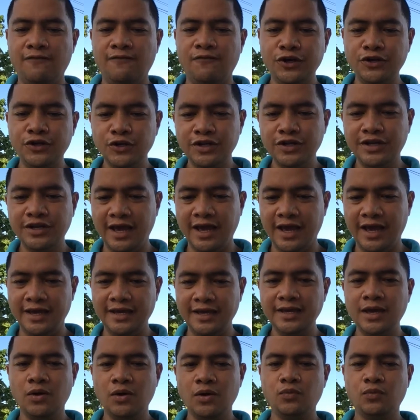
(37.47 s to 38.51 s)
for
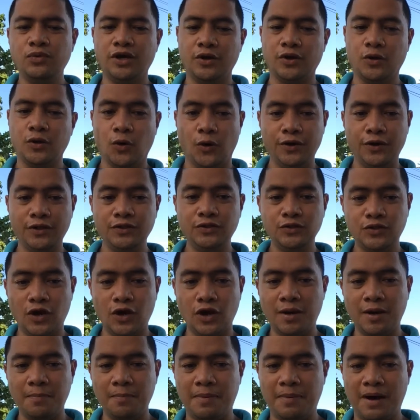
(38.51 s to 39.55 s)
today, we are going to
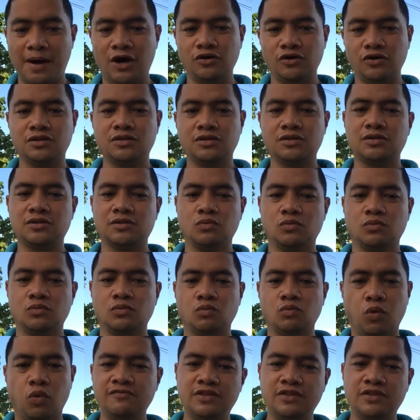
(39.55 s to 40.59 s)
talk about
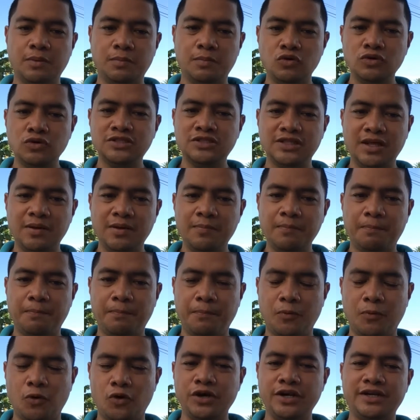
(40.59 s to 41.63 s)
one of the most
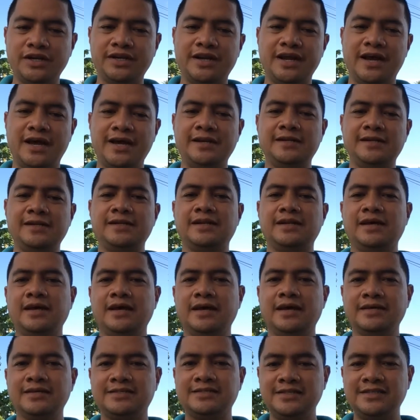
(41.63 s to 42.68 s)
important
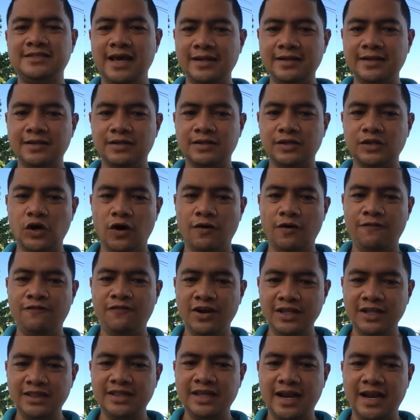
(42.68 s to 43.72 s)
set of
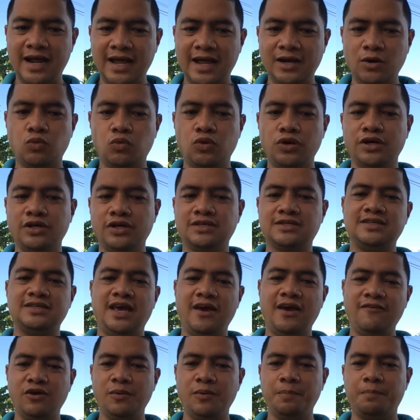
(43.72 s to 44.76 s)
literary works
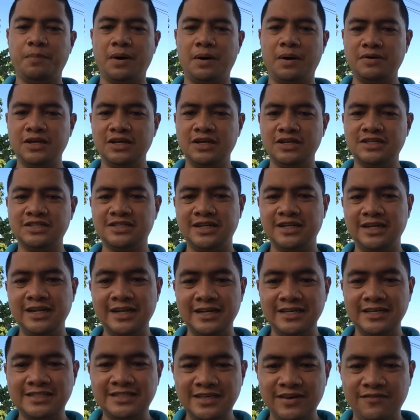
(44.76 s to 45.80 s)
ever published in
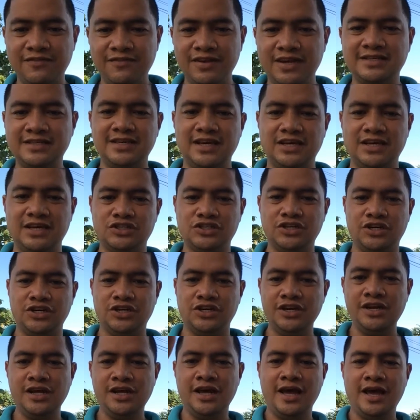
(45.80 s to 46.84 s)
a
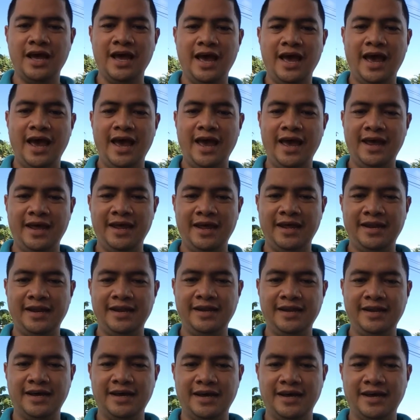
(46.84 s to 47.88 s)
civilization,
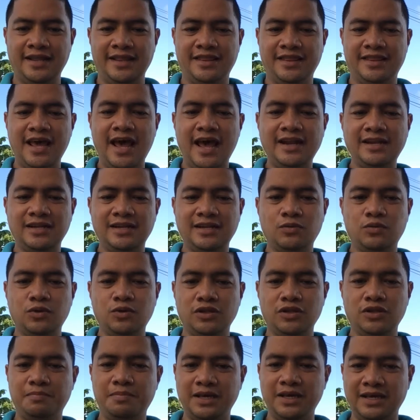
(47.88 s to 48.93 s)
and that
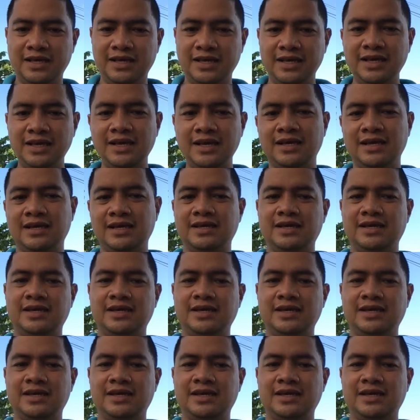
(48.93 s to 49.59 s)
would be